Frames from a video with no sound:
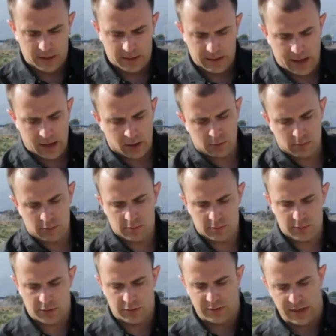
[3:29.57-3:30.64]
Now
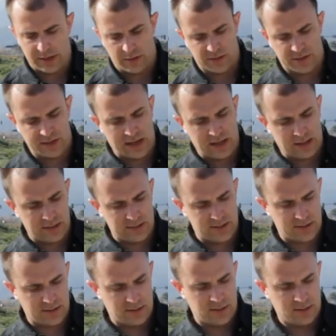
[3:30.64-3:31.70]
you take your stylus,